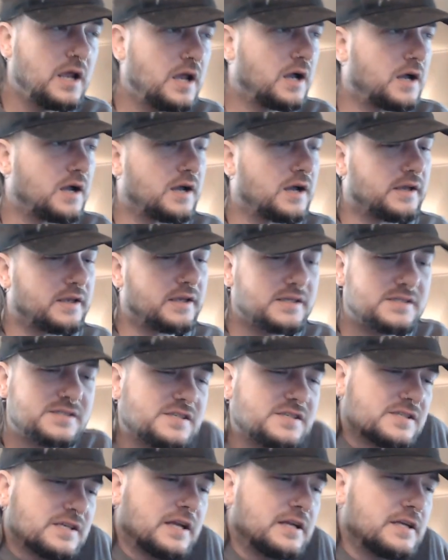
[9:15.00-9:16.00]
uh, it's
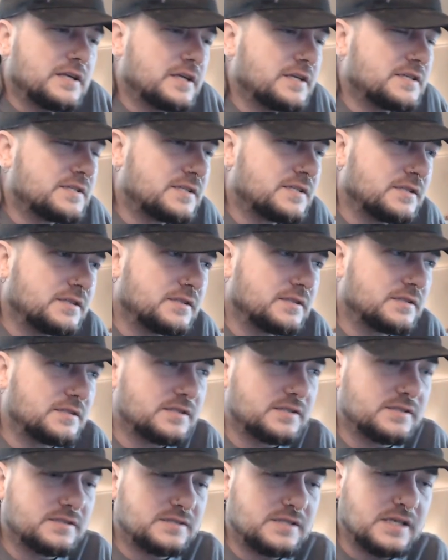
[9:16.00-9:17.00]
just kind of nice to
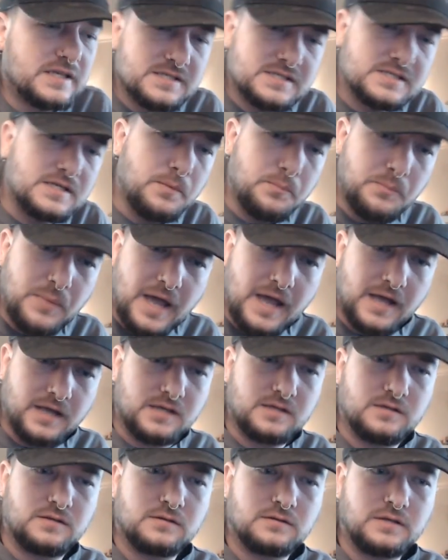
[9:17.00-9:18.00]
to take a step back
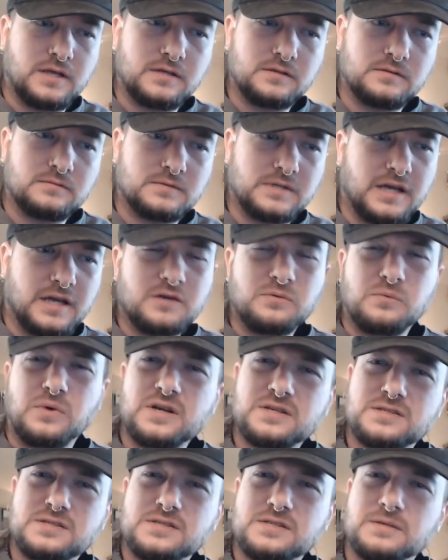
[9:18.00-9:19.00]
and and kind of
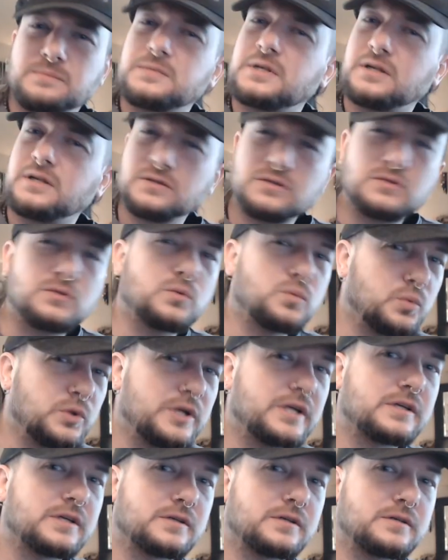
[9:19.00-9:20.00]
watch something a little
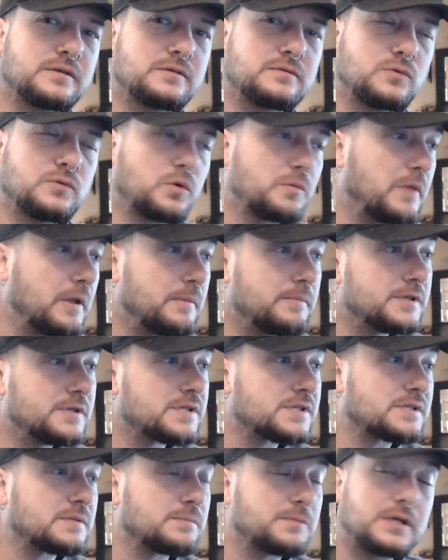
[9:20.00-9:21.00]
weird, or maybe
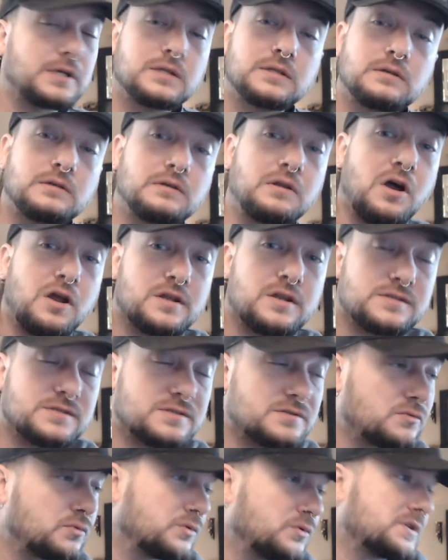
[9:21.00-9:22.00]
just something a little
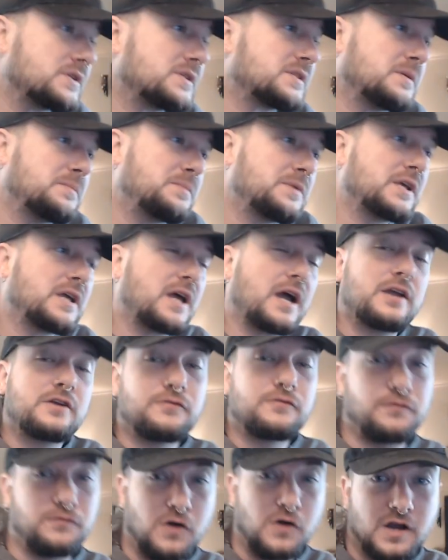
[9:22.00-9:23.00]
honest, or just something kind
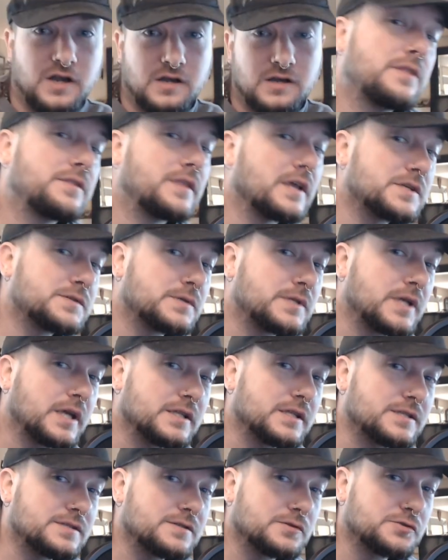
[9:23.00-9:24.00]
of fun. Thanks for
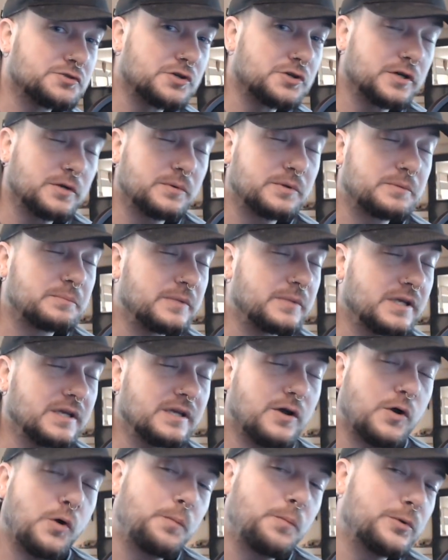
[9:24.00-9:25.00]
taking this little journey with me.
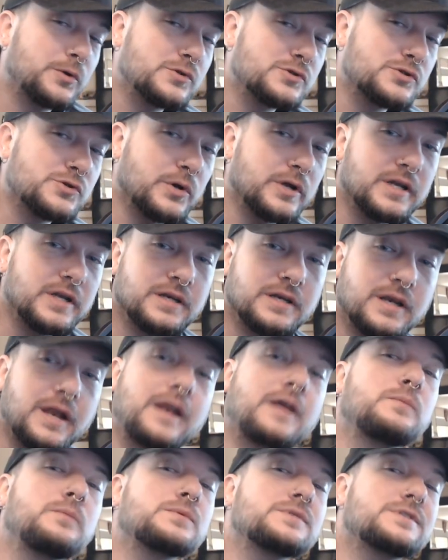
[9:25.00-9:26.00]
I hope you enjoyed it,
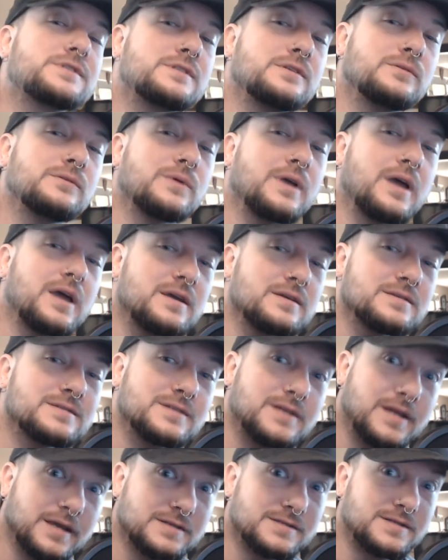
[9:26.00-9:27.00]
and I will see you
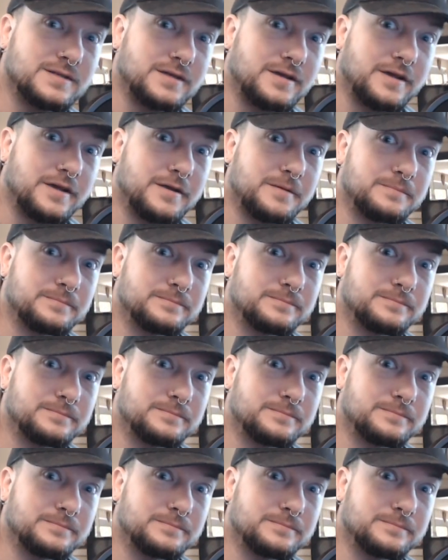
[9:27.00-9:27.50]
guys next time.